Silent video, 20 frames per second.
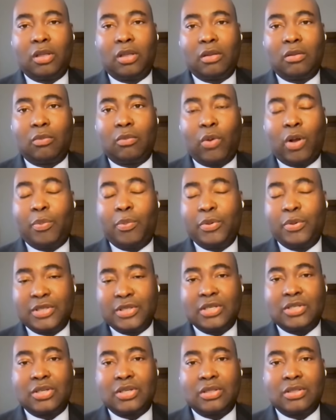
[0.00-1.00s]
well
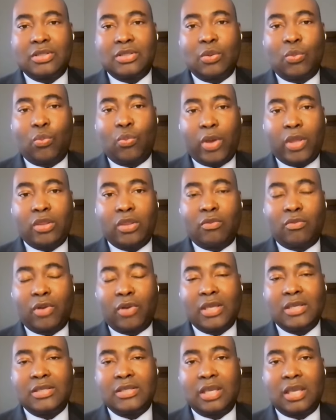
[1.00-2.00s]
positioned to win the
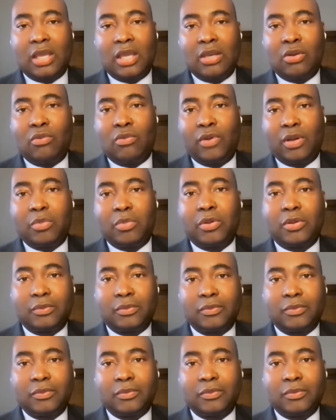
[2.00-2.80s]
race in November.